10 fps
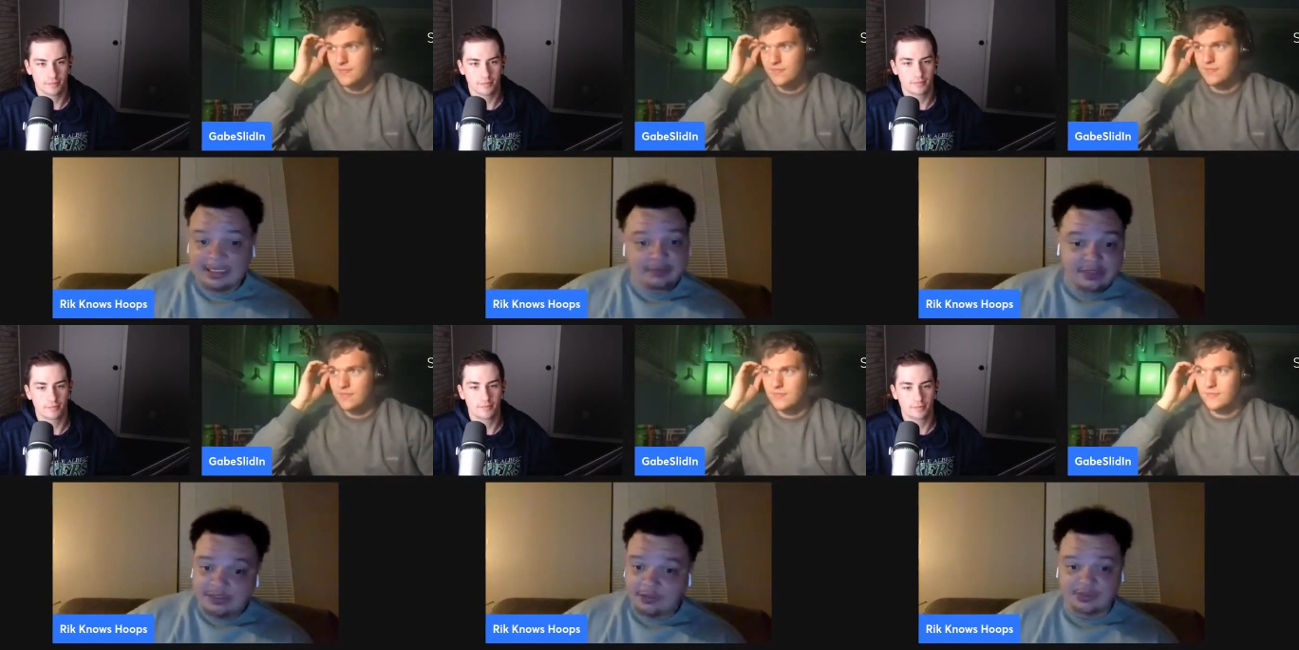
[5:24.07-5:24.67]
Speaker 1: get
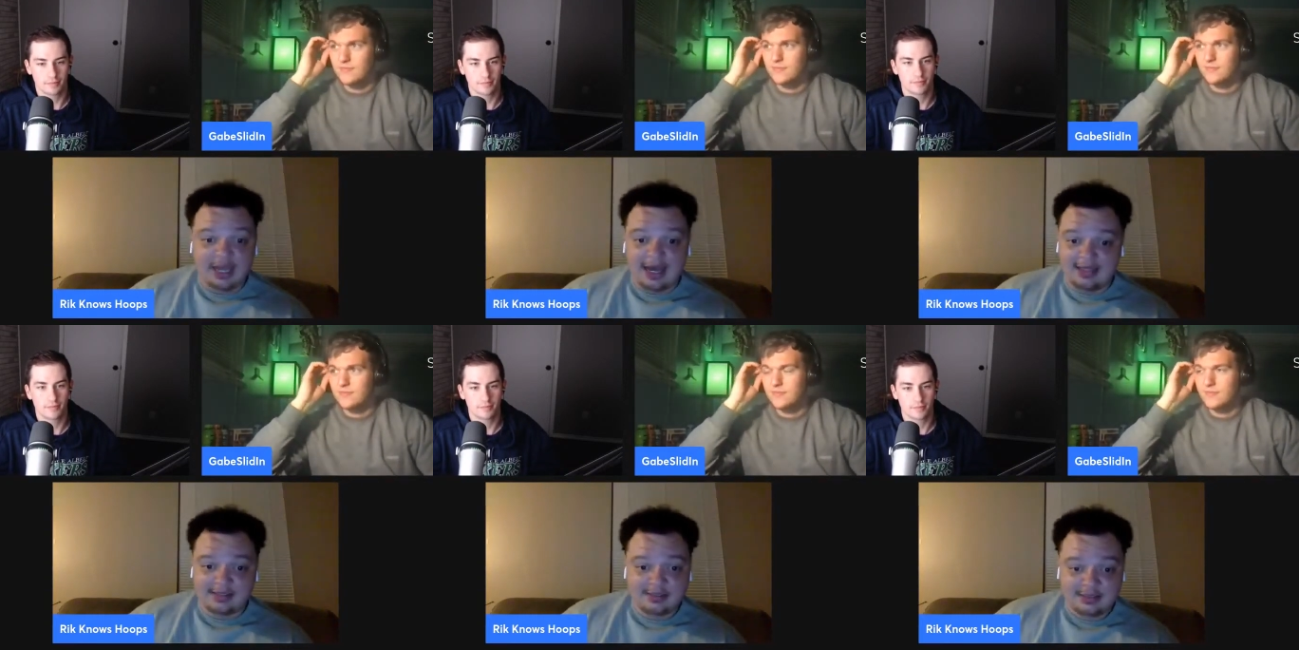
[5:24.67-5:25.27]
rid of those
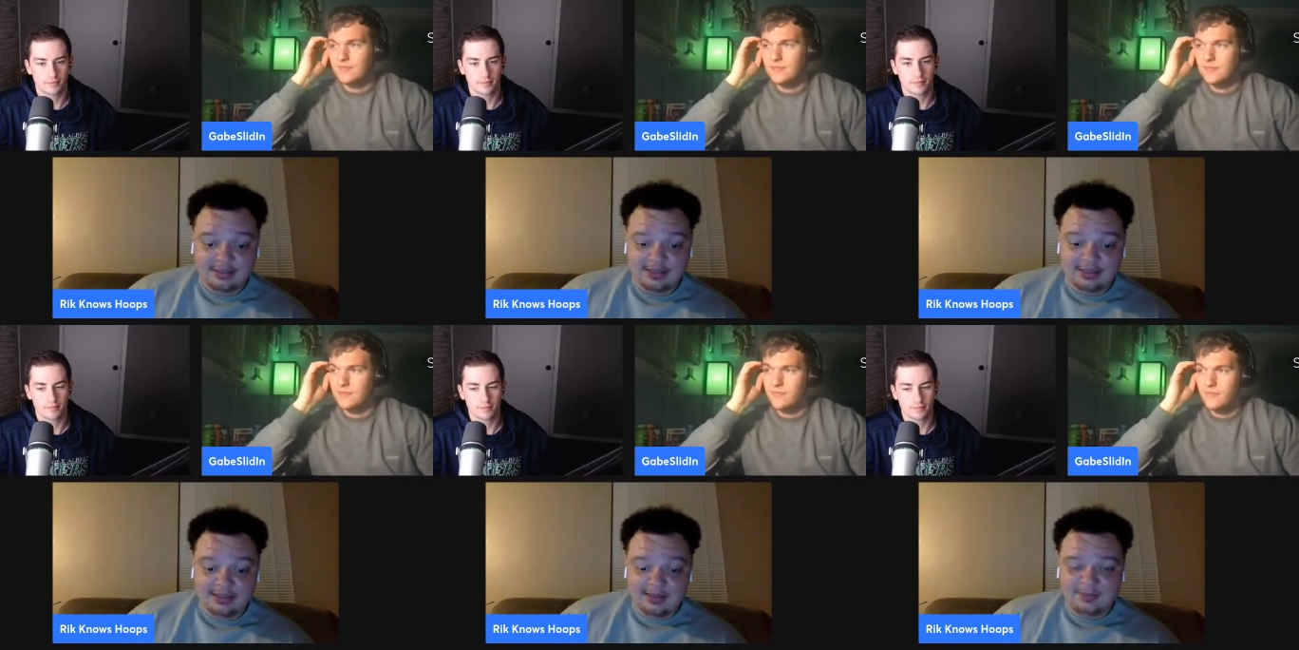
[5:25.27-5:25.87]
guys.
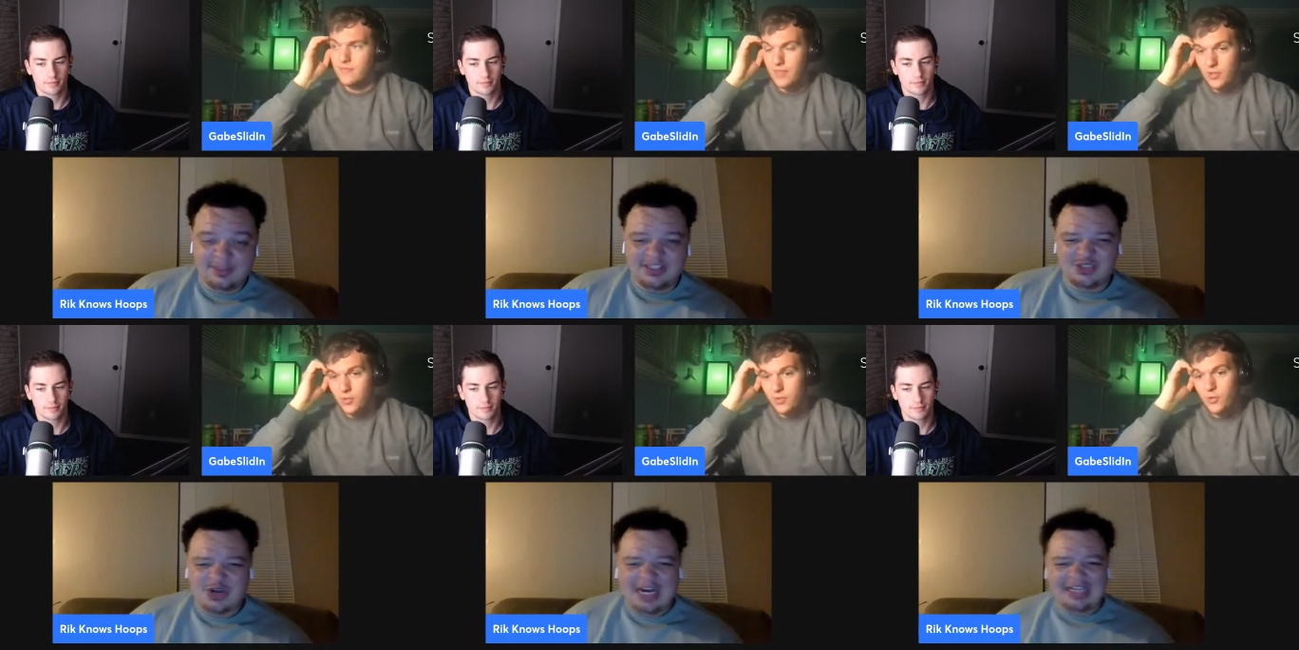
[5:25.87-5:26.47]
But
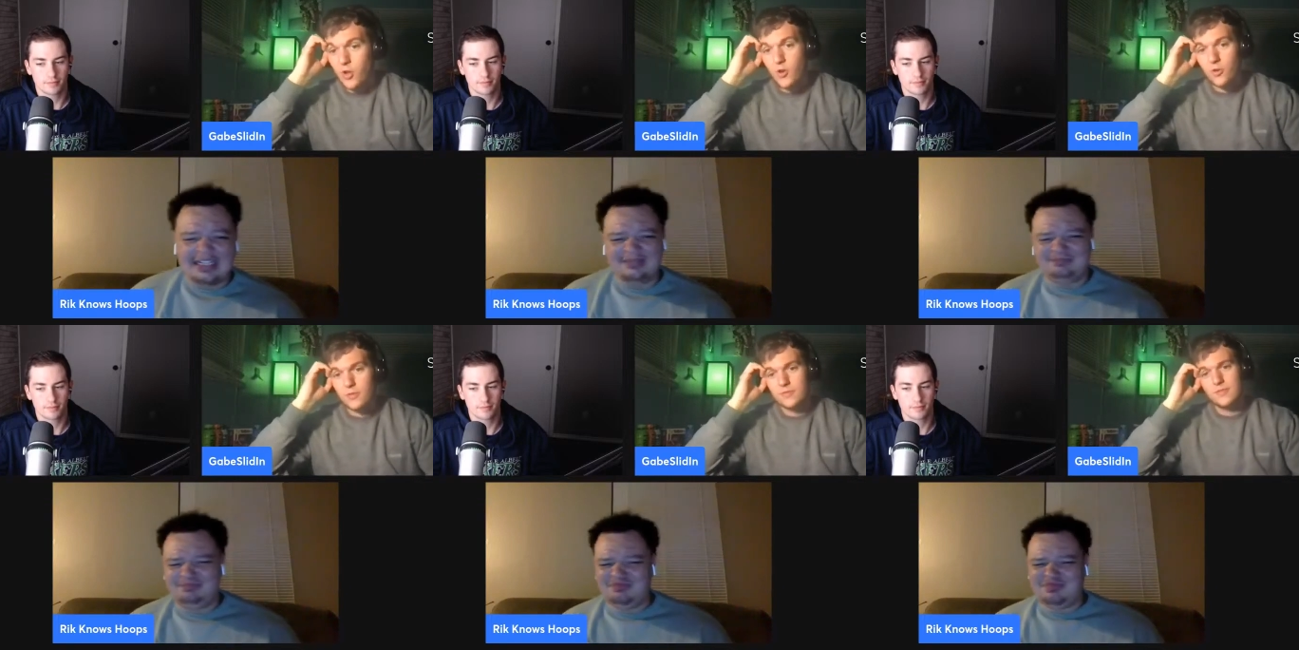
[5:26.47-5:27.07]
trading
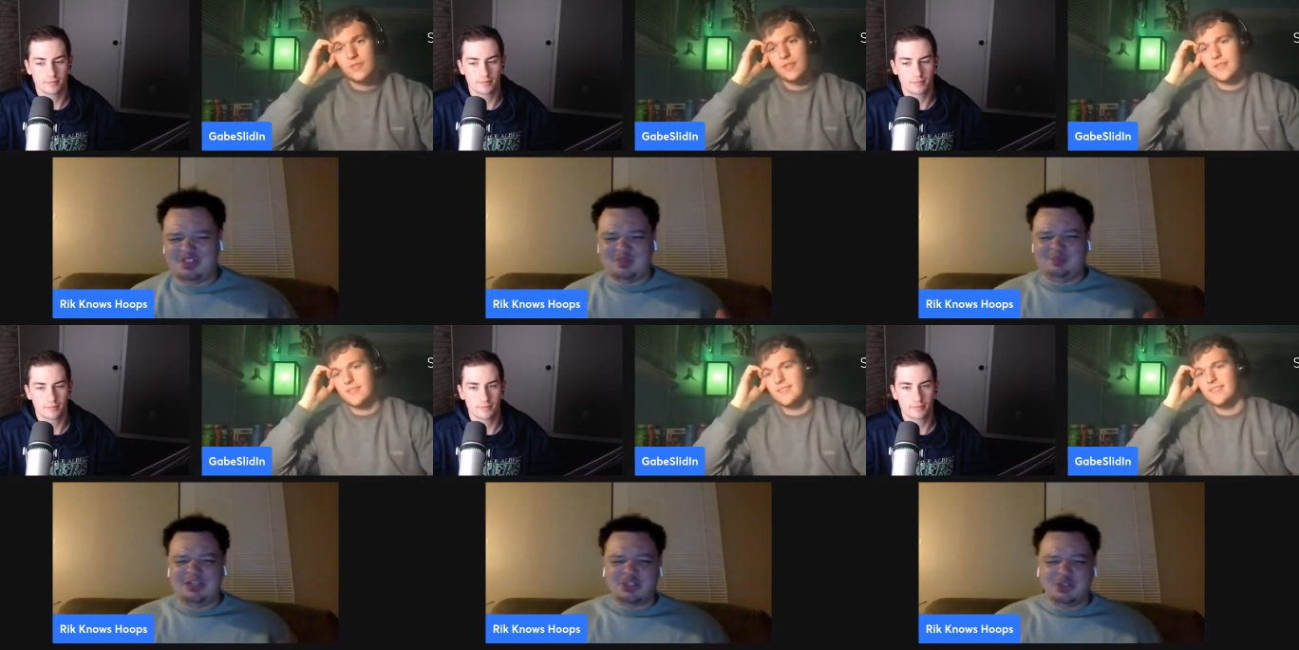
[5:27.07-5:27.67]
no.
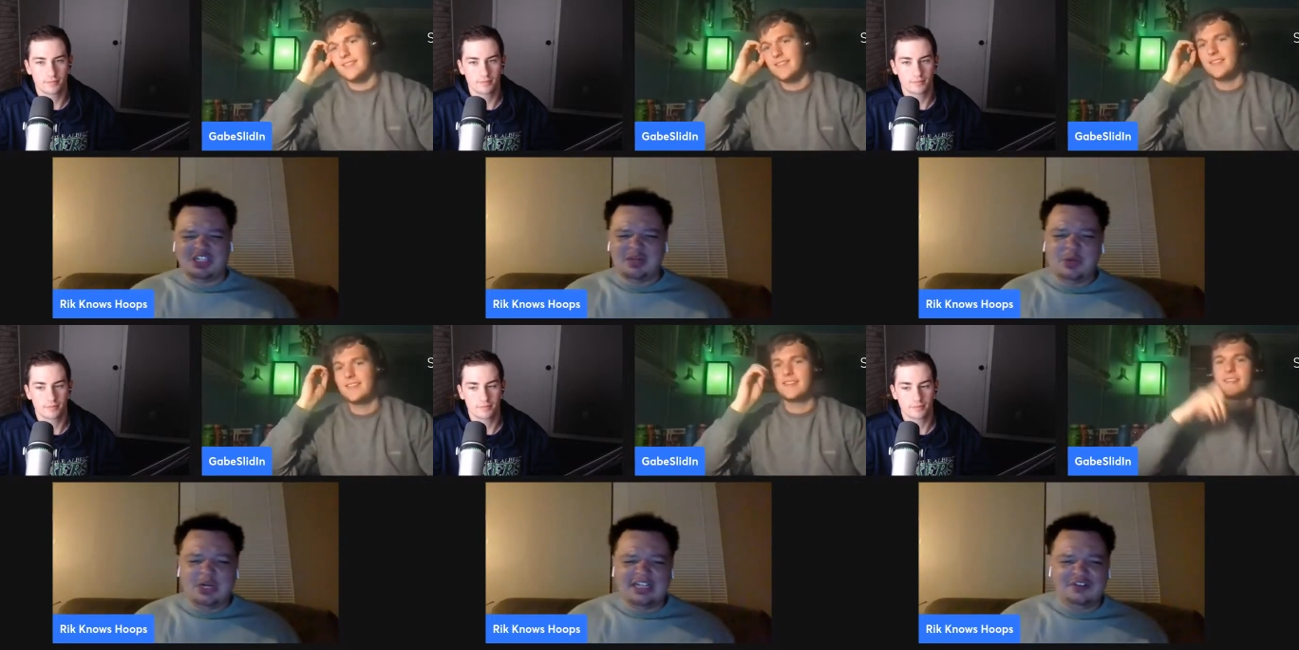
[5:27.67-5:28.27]
Spencer
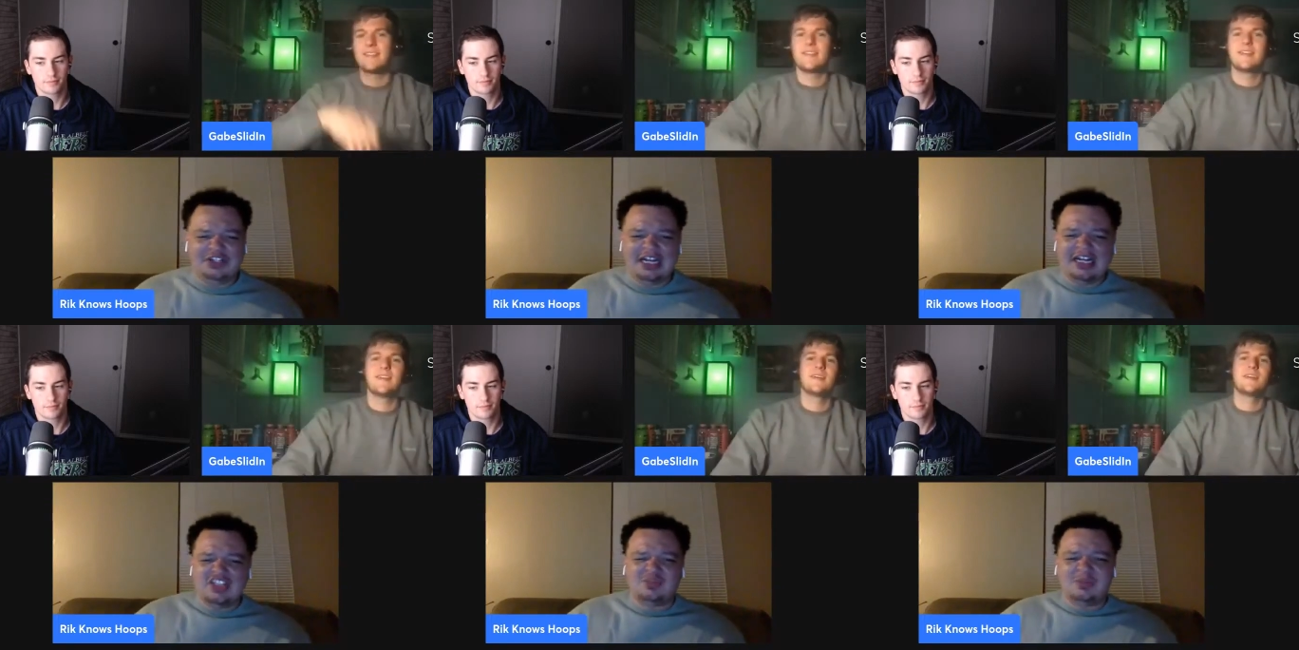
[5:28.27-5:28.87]
Dinwiddie for
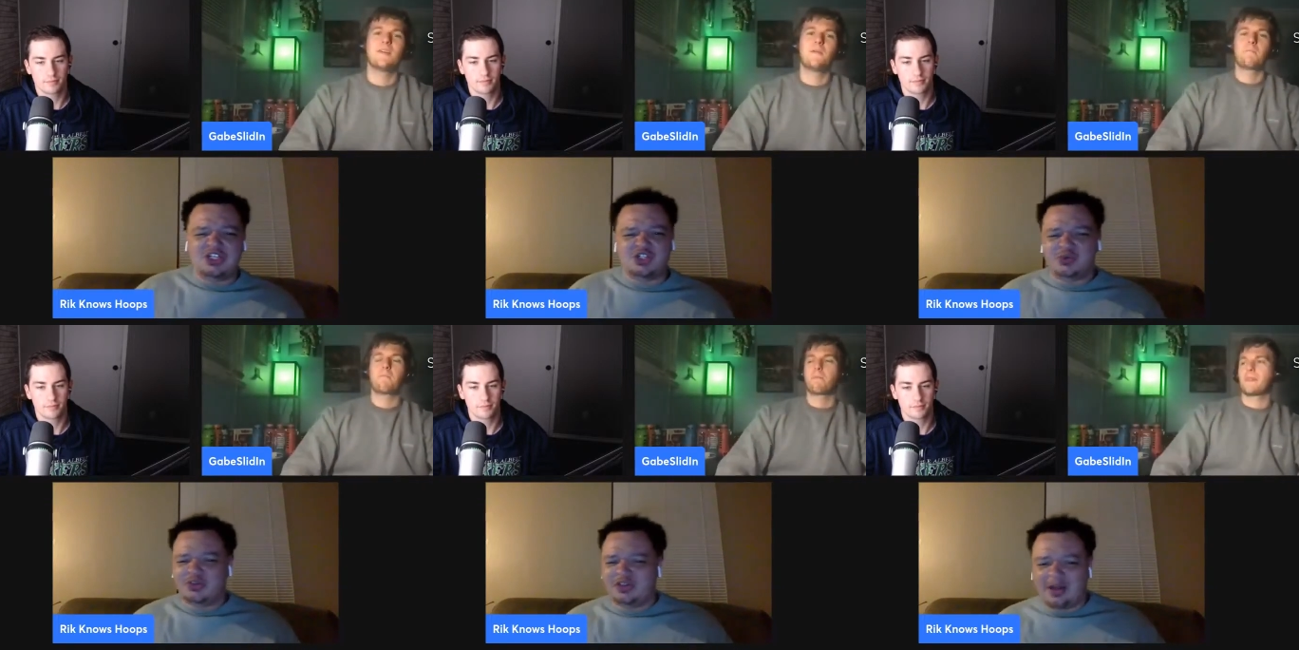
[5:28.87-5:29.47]
Dennis Smith
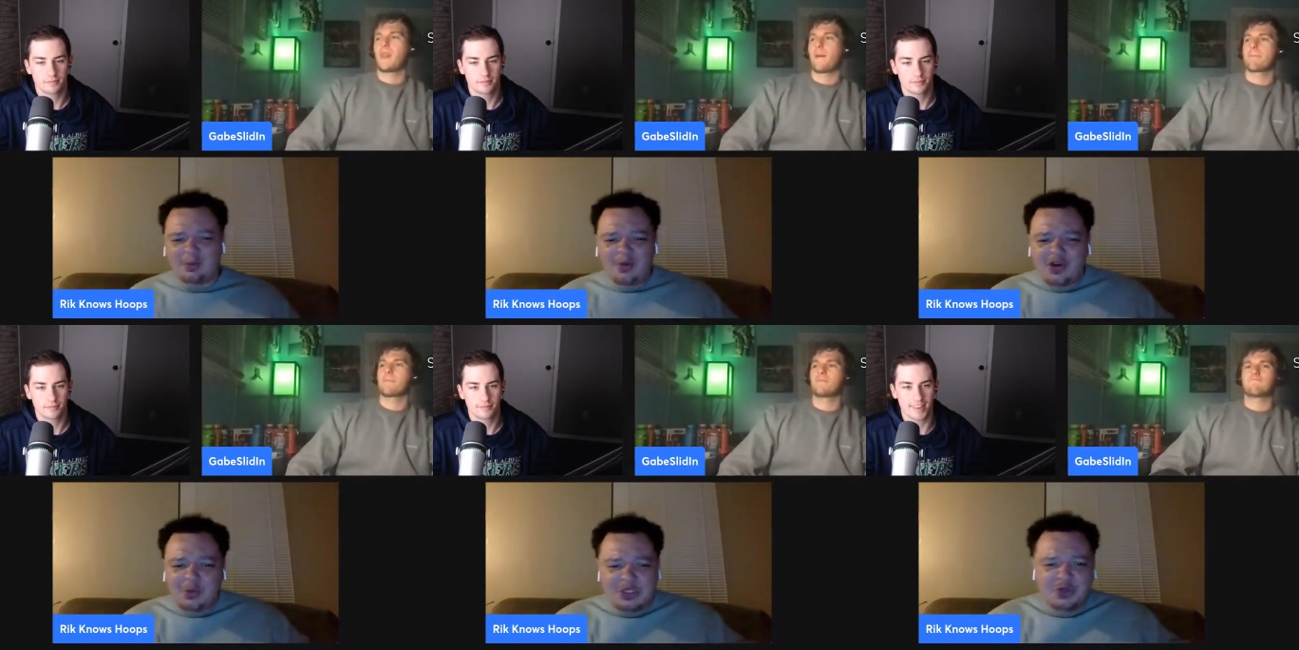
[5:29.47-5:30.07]
Jr., like, what
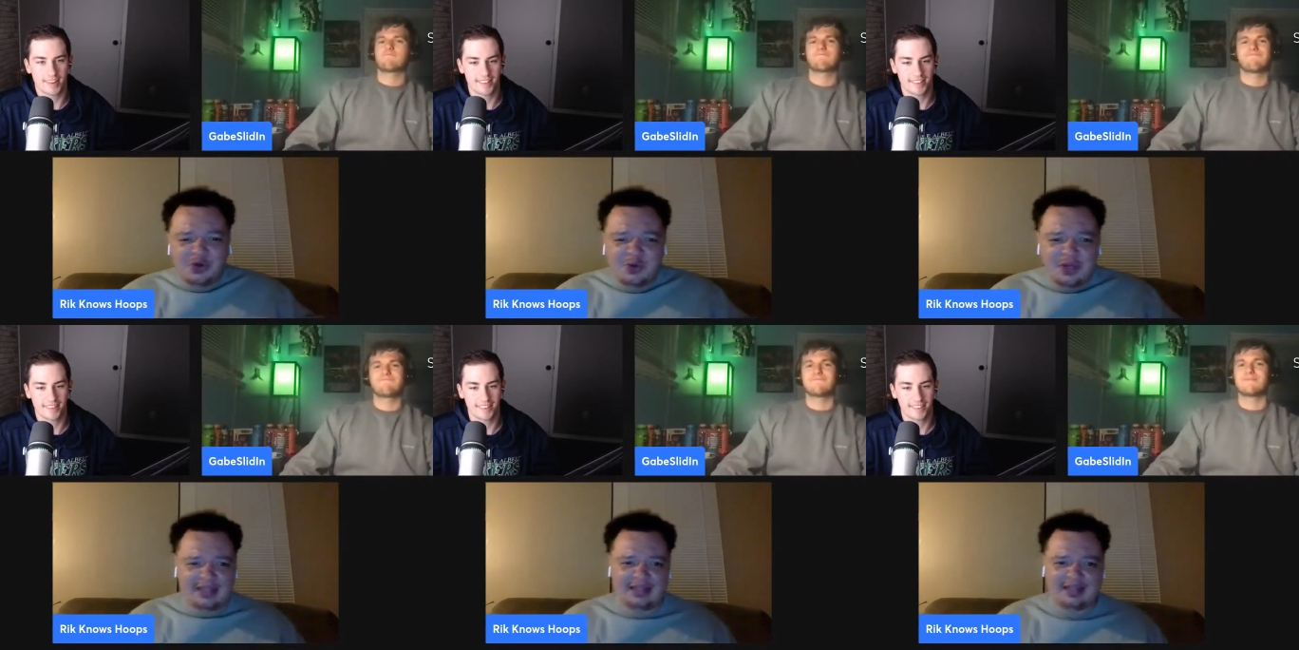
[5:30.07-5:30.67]
are we doing?